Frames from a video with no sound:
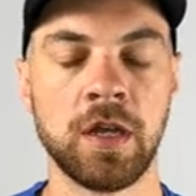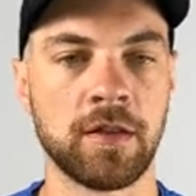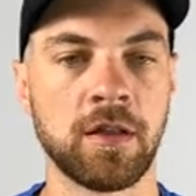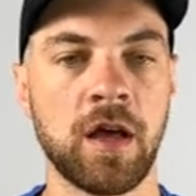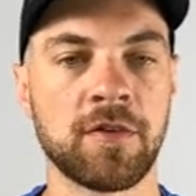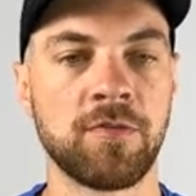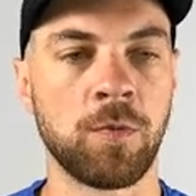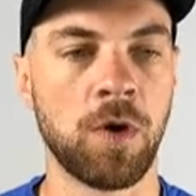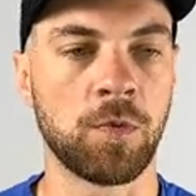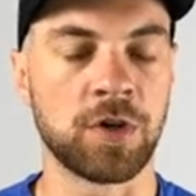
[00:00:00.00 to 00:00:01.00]
A lot of
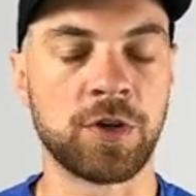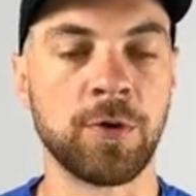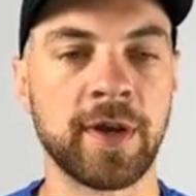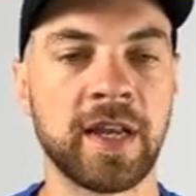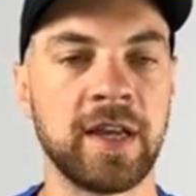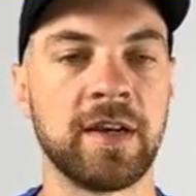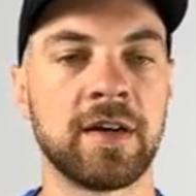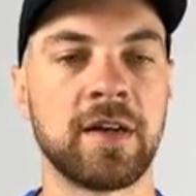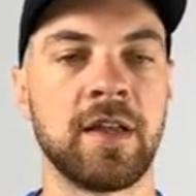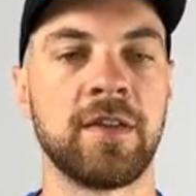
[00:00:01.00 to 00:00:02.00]
what we're doing
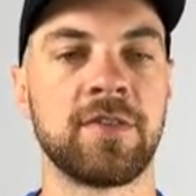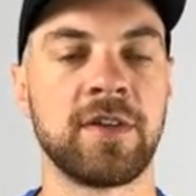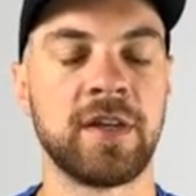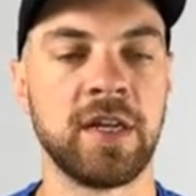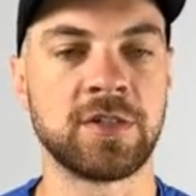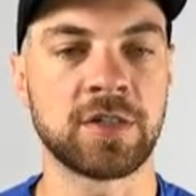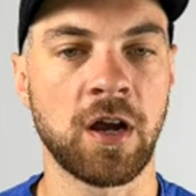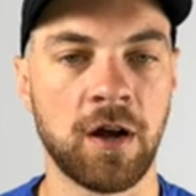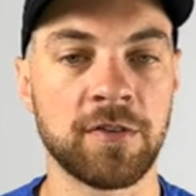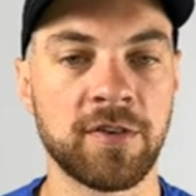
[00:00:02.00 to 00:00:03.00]
here is to teach
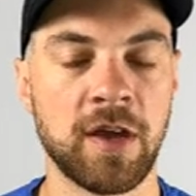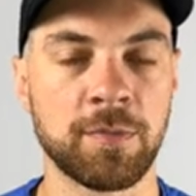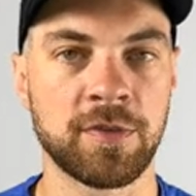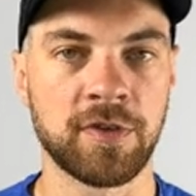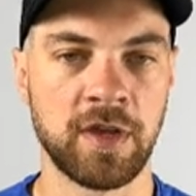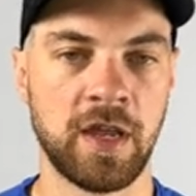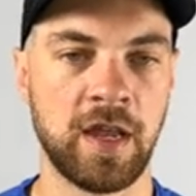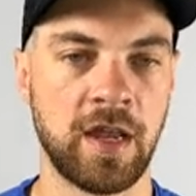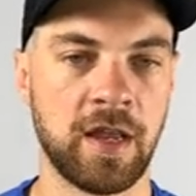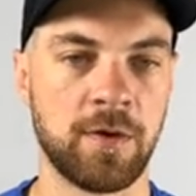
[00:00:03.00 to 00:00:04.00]
concepts.
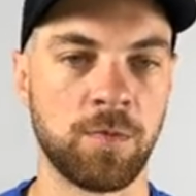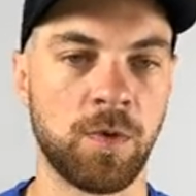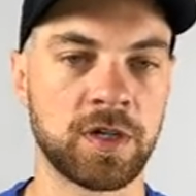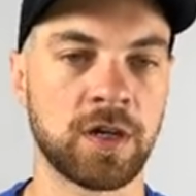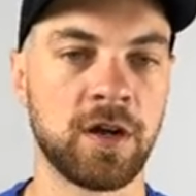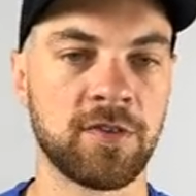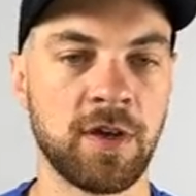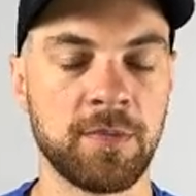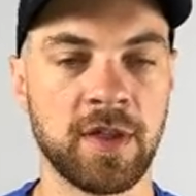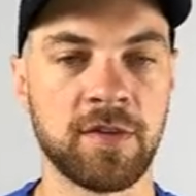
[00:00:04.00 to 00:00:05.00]
And one
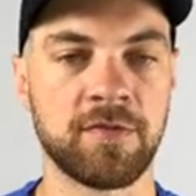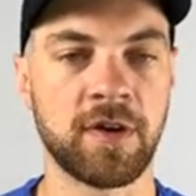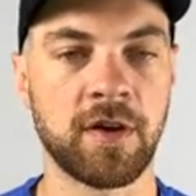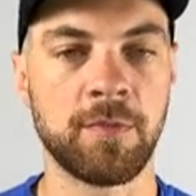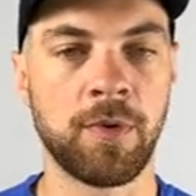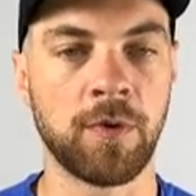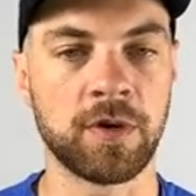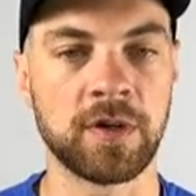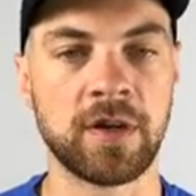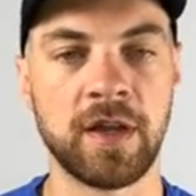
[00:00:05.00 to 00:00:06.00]
concept that is very
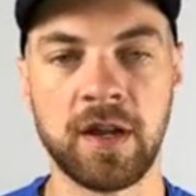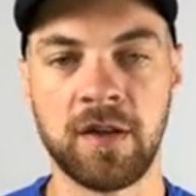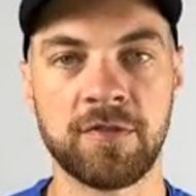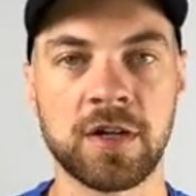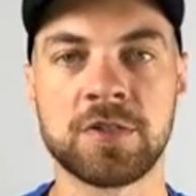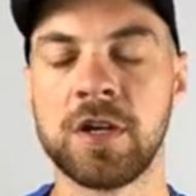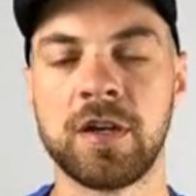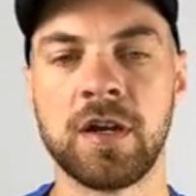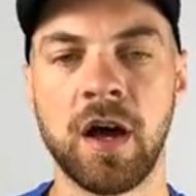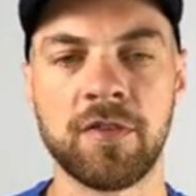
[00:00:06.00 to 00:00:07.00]
important, and I've touched
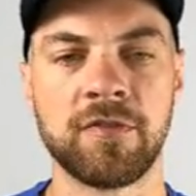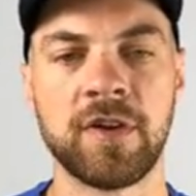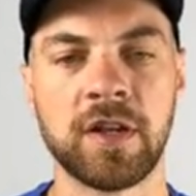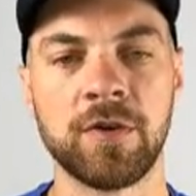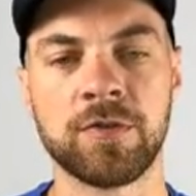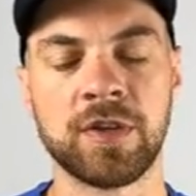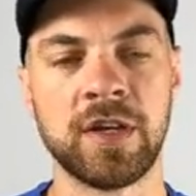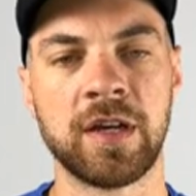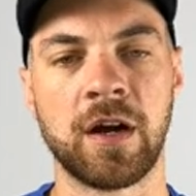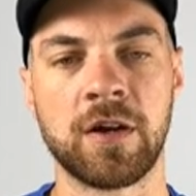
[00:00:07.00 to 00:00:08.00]
on in other videos,
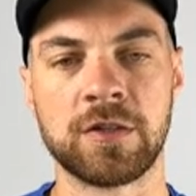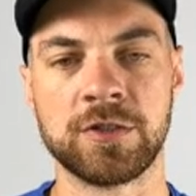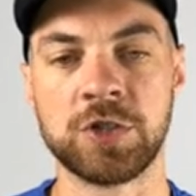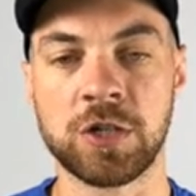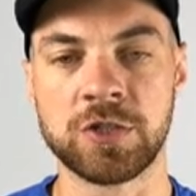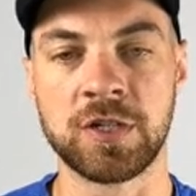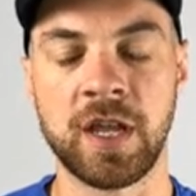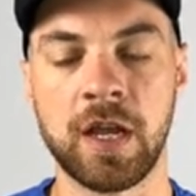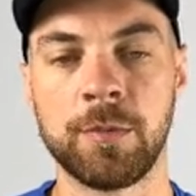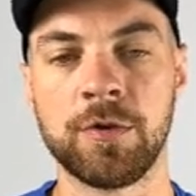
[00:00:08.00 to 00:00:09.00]
are junction
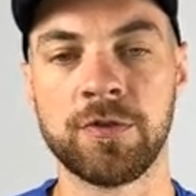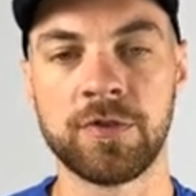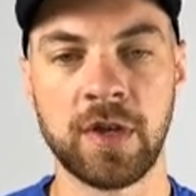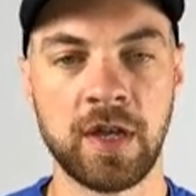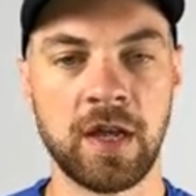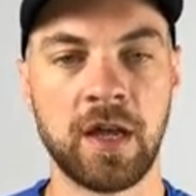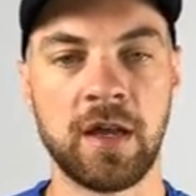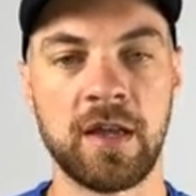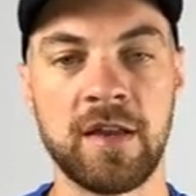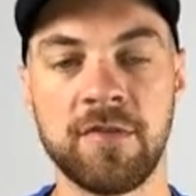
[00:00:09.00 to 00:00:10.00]
tables.
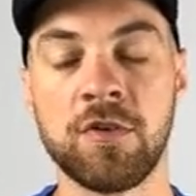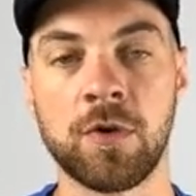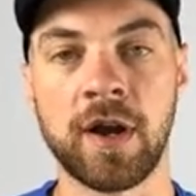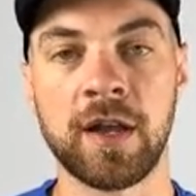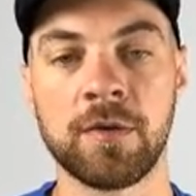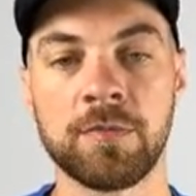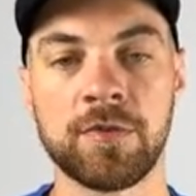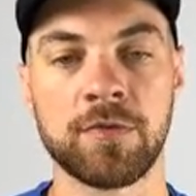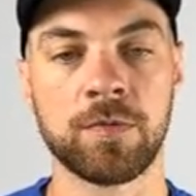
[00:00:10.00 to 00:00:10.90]
Inventory items